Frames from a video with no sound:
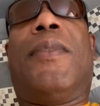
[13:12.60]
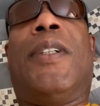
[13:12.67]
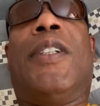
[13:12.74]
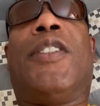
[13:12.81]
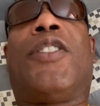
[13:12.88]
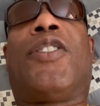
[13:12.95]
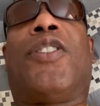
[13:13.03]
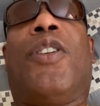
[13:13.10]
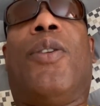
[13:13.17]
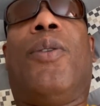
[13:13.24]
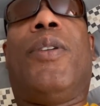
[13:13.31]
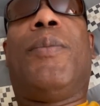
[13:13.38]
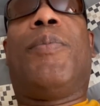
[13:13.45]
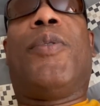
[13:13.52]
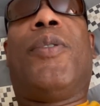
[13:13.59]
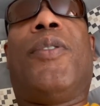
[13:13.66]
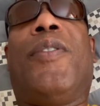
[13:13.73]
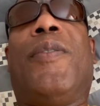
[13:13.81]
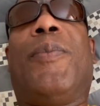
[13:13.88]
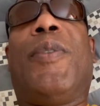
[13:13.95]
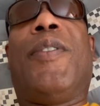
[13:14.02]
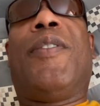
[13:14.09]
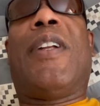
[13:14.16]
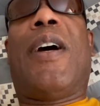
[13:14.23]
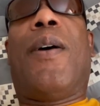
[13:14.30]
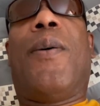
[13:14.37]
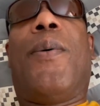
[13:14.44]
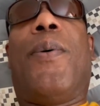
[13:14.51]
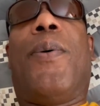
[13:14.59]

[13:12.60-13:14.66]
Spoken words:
Slowly, bro, breathe it out.